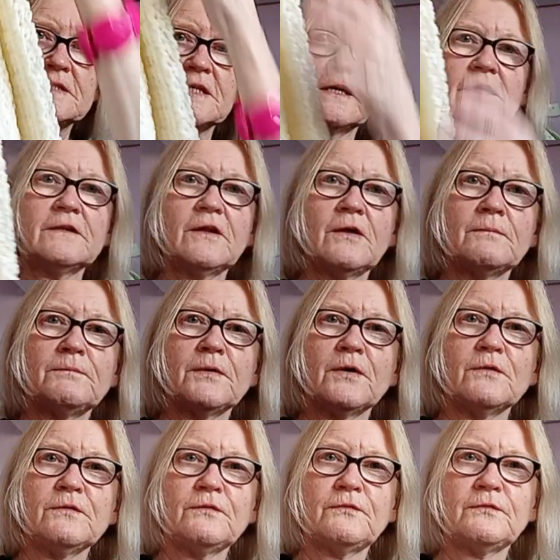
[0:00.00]
done on
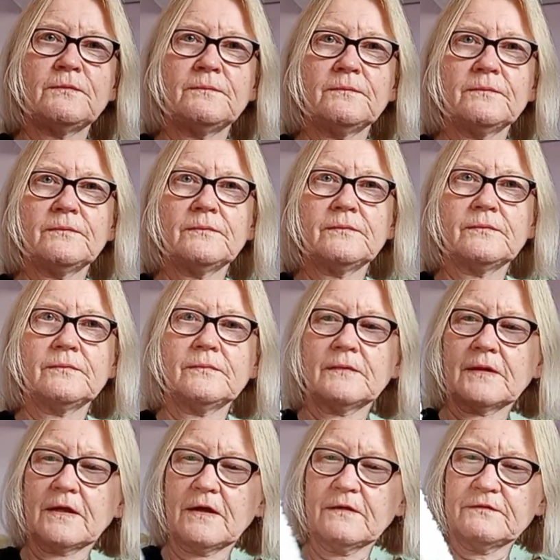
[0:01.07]
both
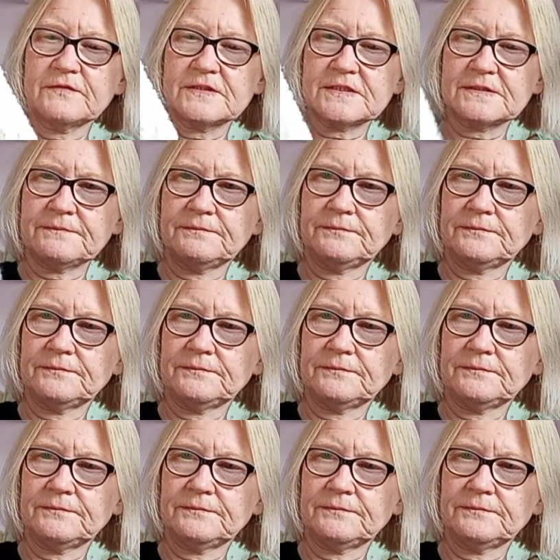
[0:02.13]
cuffs.